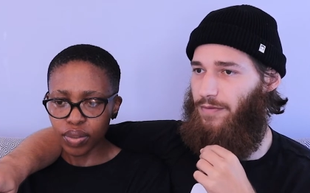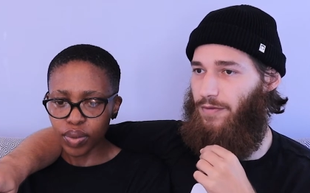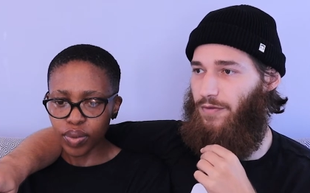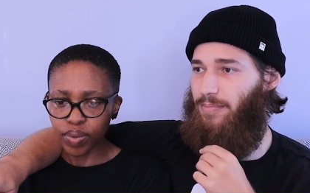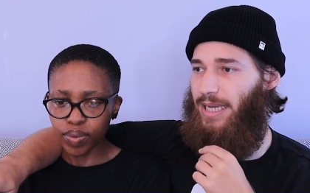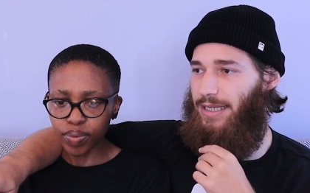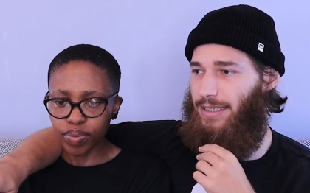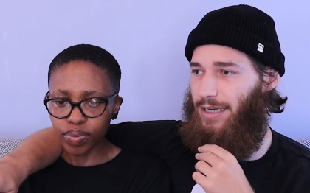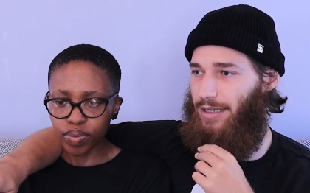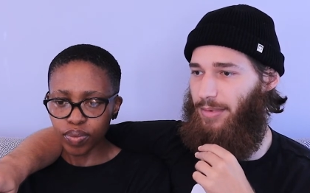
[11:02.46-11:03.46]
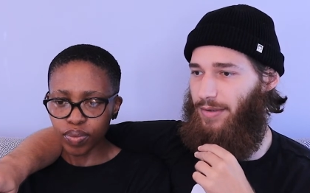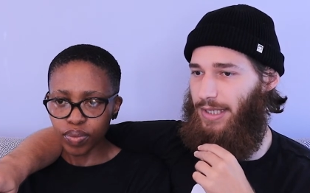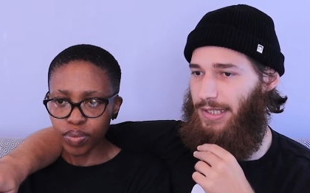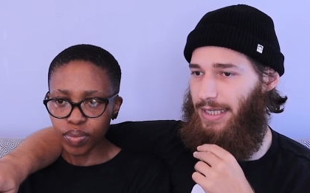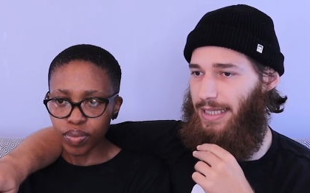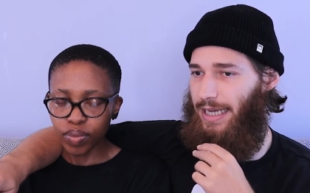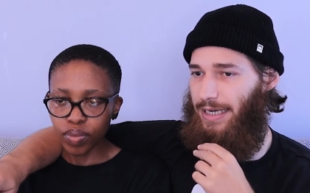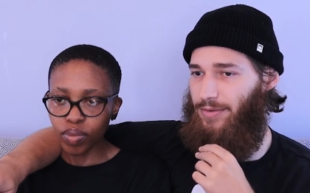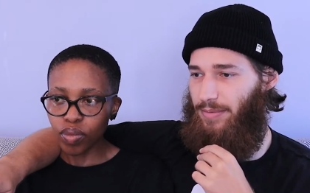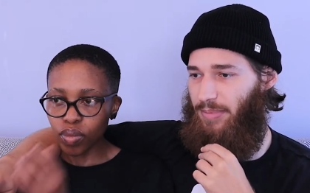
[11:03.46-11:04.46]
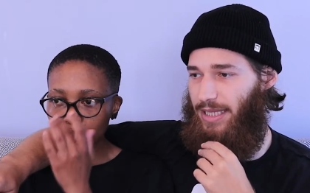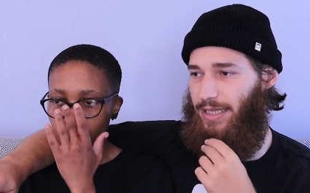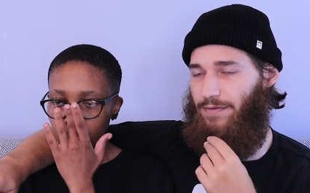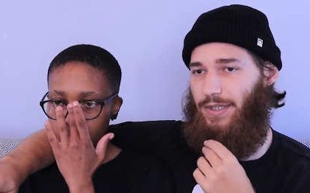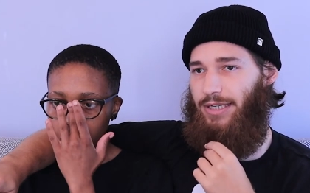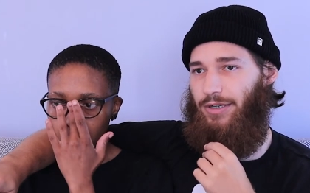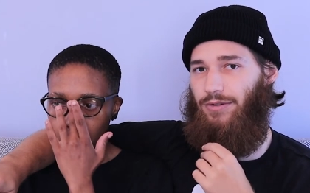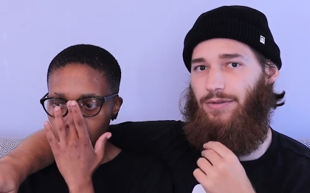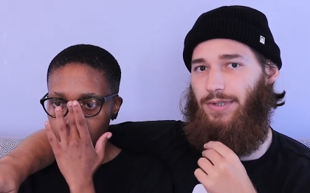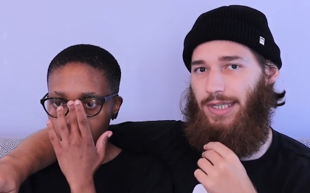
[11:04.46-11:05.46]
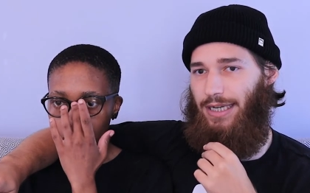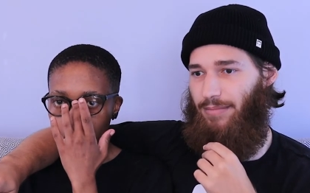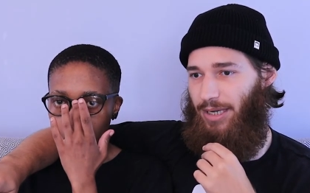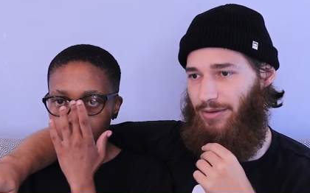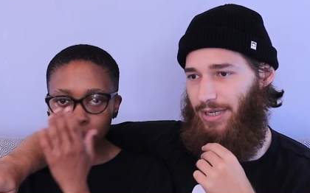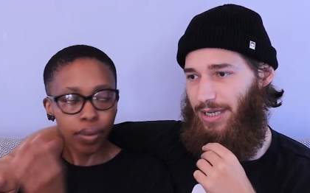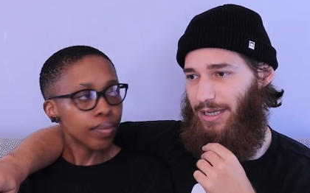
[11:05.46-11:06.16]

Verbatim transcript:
Speaker 1: for for men to talk about things like that. It was a big thing for Terry Crews to come out